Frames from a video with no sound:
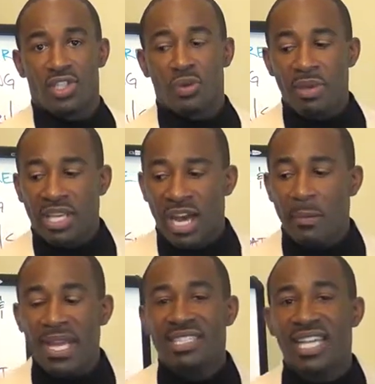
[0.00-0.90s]
To
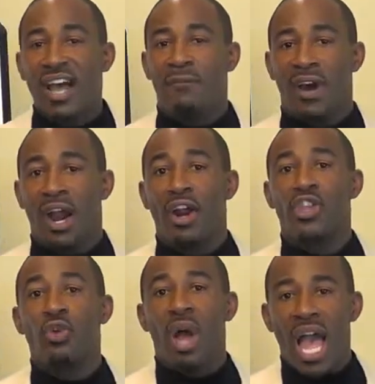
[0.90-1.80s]
become a Sapphire,
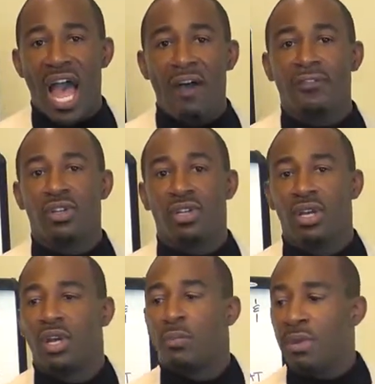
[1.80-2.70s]
you have
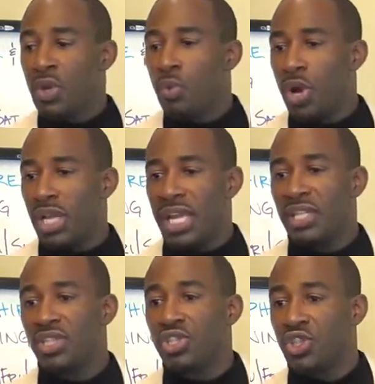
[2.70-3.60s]
to be
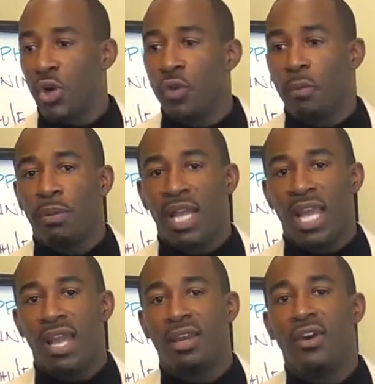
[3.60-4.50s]
willing to show the
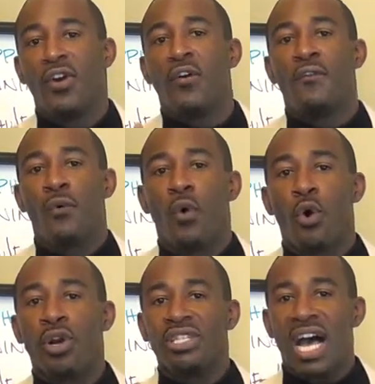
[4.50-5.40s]
plan
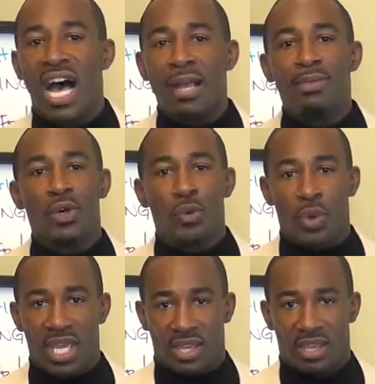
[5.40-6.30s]
4 times a
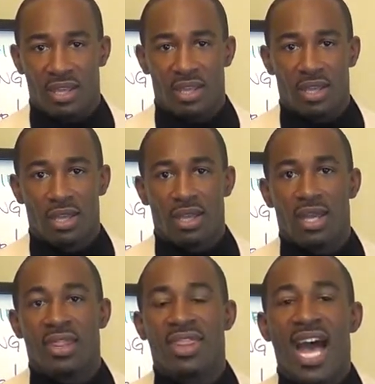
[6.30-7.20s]
week.
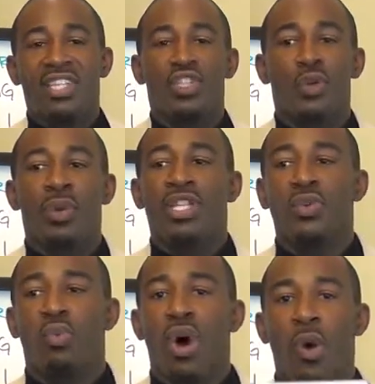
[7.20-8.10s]
That's the
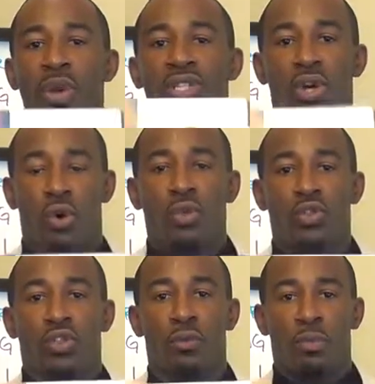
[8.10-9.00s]
reason why we told
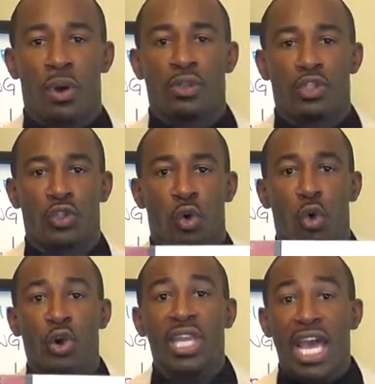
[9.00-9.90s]
you to purchase your
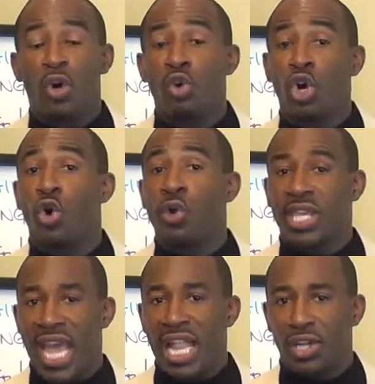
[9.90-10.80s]
Organo Gold
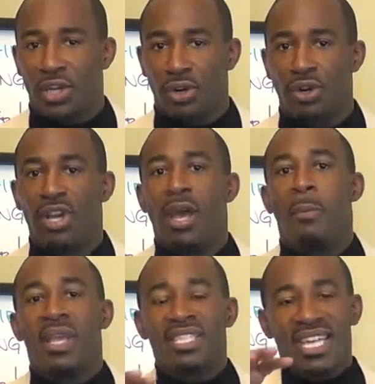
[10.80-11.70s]
calendar,
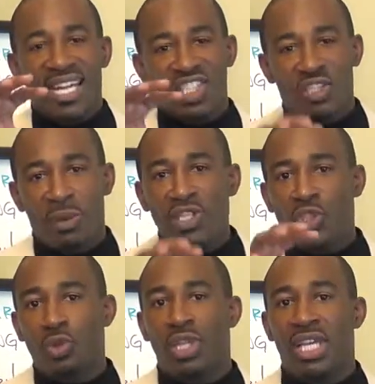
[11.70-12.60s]
because it has
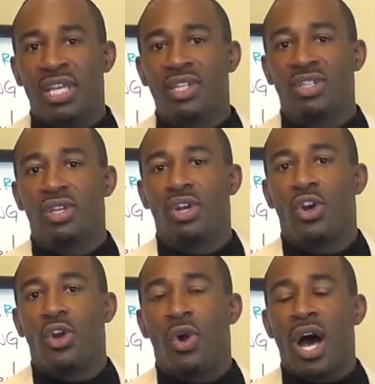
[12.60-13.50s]
special things
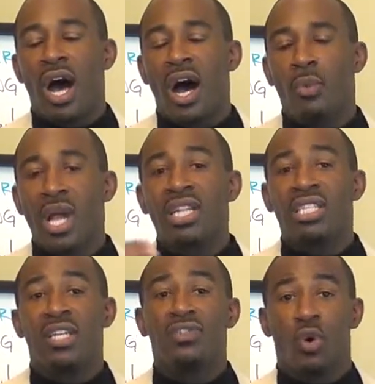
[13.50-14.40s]

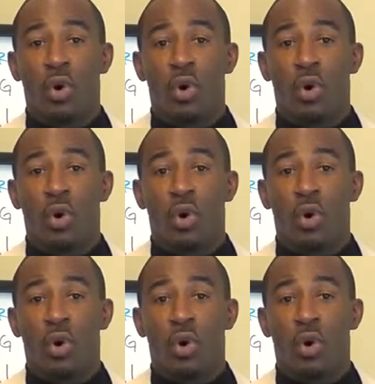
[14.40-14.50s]
relative to